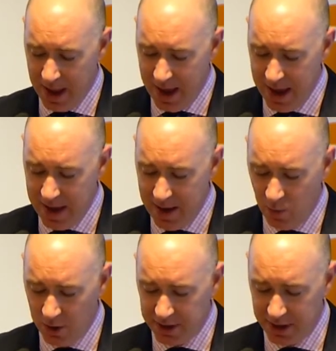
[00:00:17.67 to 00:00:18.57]
He
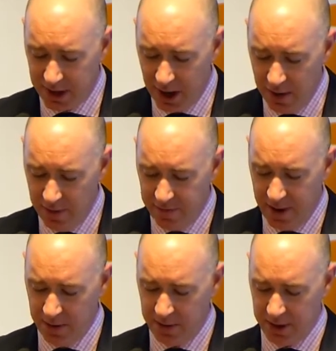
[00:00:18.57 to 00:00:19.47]
was the
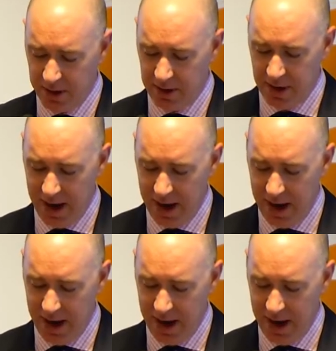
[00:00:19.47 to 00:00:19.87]
co-founder